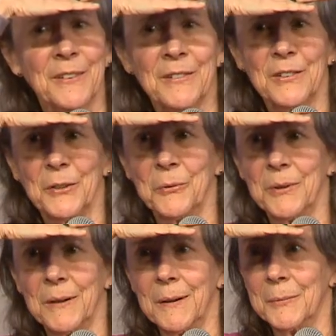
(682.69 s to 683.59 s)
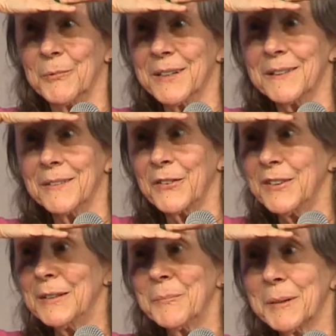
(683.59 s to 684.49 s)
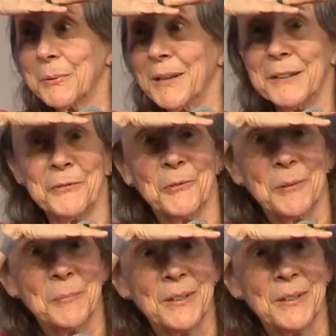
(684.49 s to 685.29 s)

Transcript: so I'm ready to cede my platform,